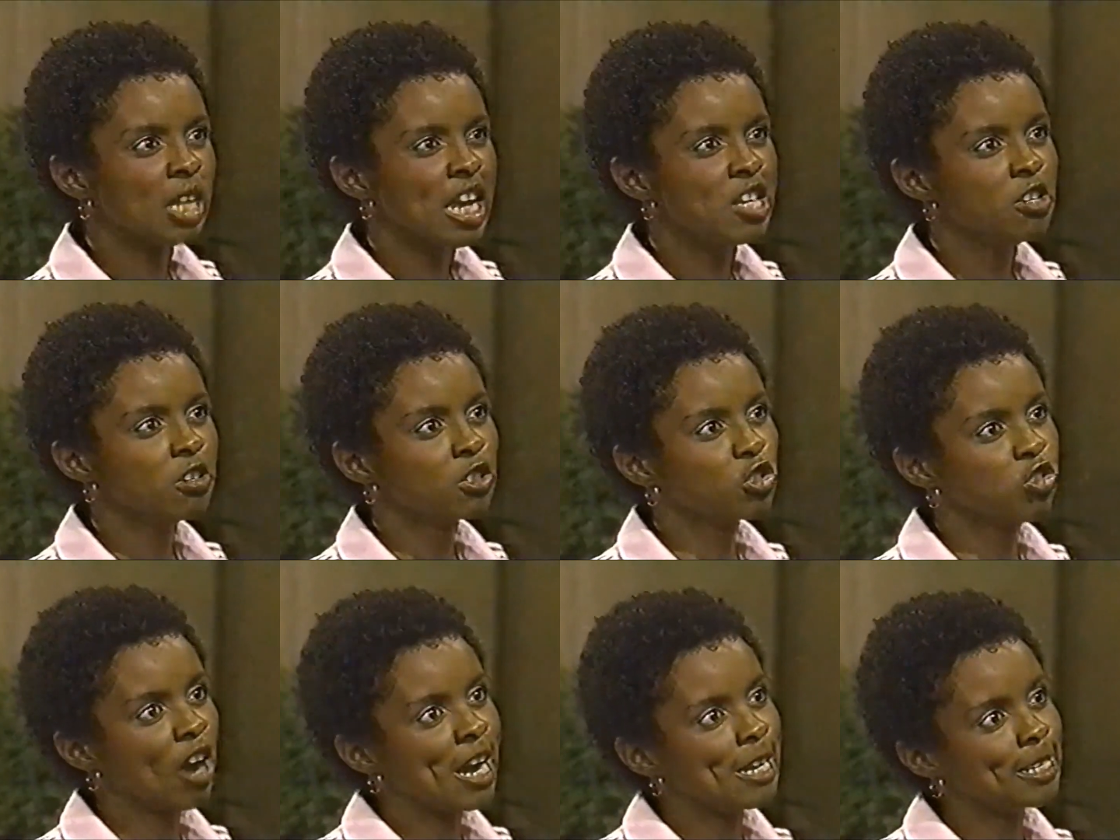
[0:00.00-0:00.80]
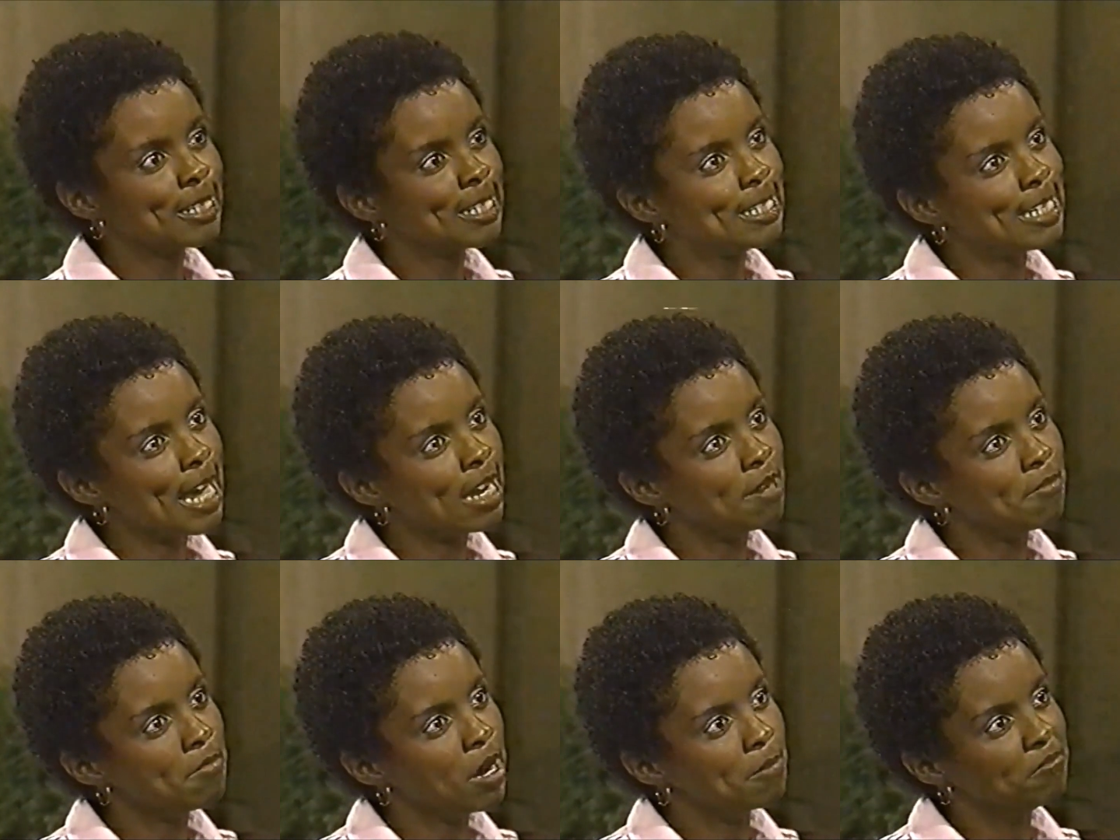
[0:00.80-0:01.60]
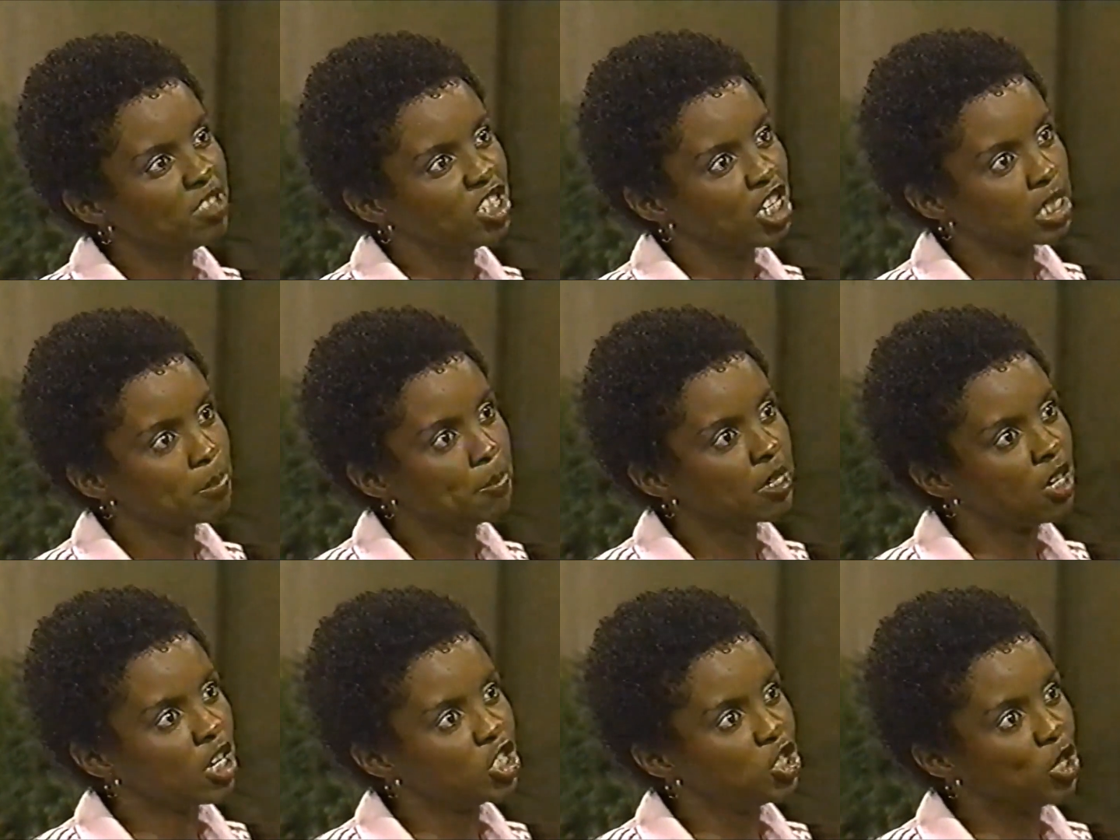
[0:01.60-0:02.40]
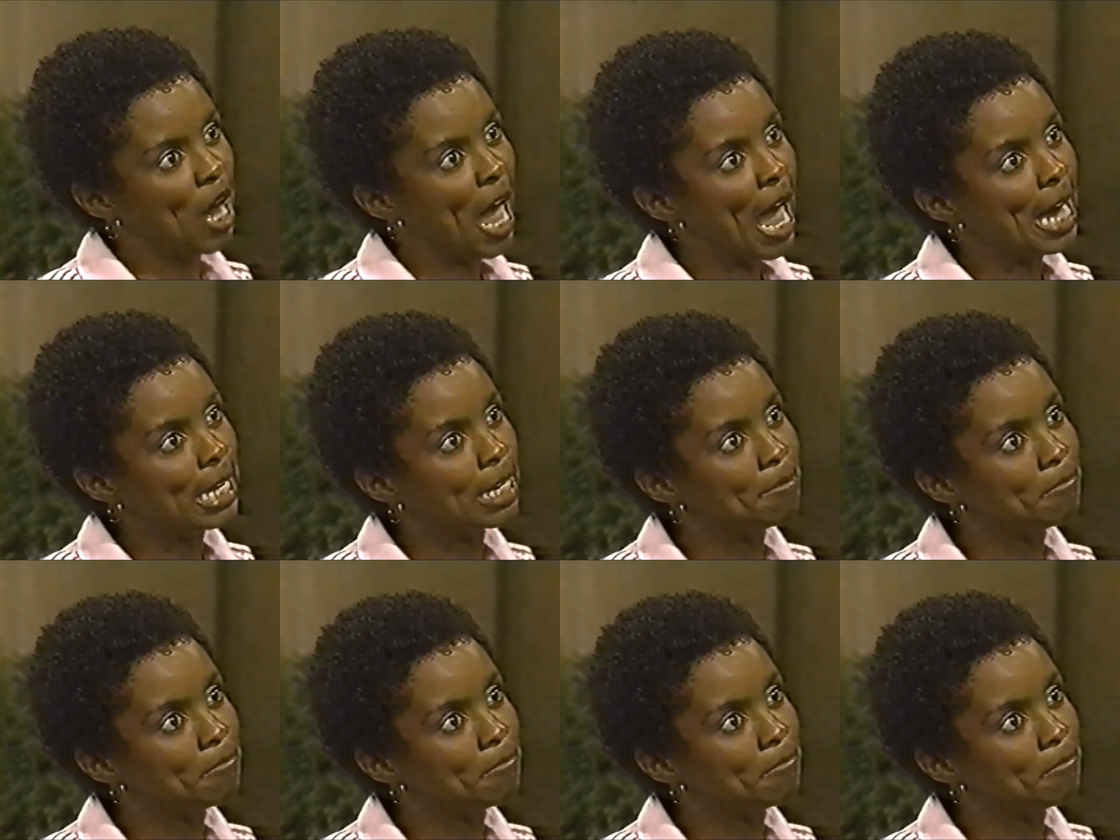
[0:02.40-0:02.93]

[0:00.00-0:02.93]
And you're trying to set him up just because you hate him.